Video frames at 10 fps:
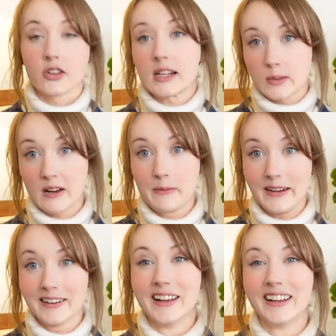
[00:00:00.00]
that's what I've
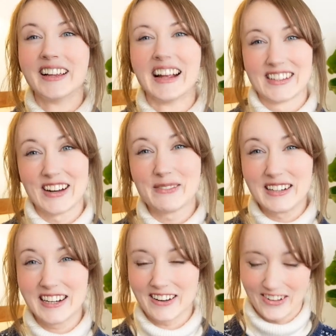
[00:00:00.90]
been that's what I've been
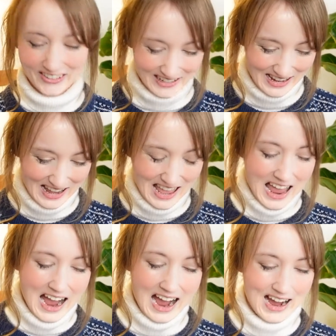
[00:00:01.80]
knitting on.
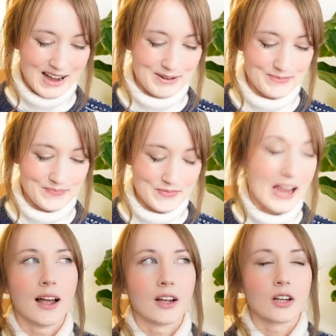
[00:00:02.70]

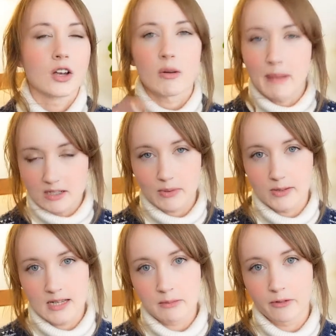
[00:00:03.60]
Going back to what I was
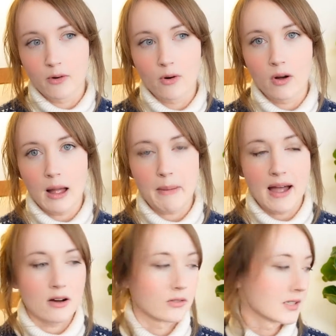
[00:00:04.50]
saying before
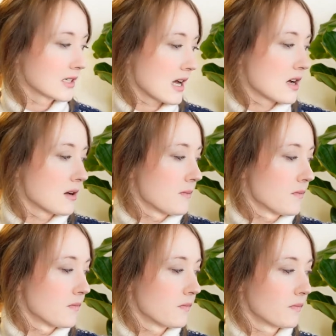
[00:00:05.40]
about
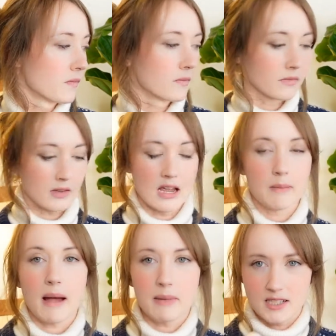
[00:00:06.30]

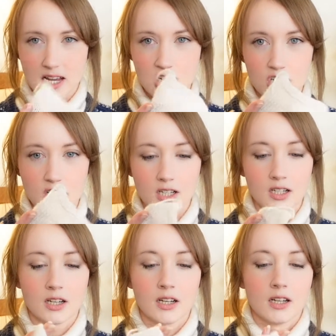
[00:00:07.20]
my tension,
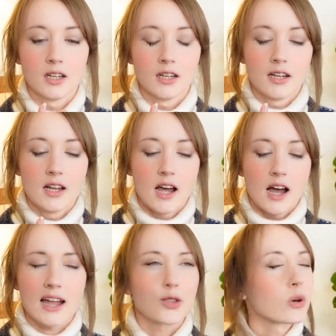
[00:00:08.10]

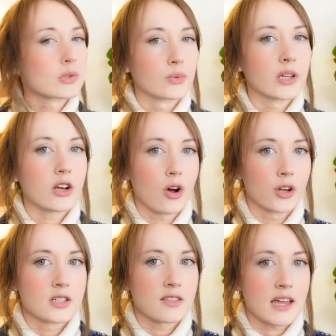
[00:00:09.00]
I thought it was really
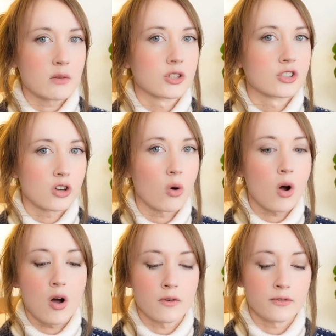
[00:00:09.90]
odd that it was so
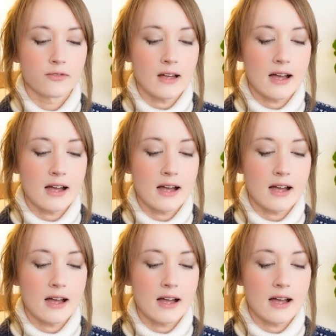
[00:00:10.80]
off.